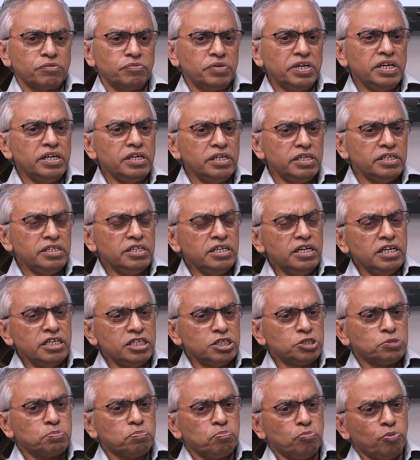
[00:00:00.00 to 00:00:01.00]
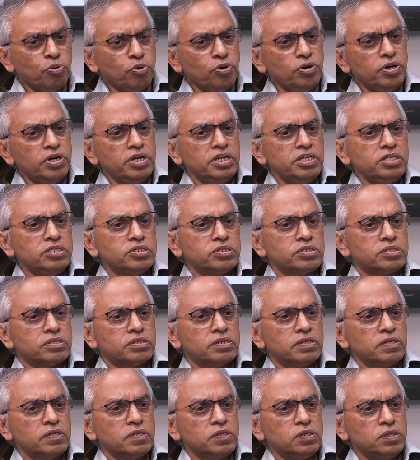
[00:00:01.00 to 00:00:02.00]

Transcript: way India is poised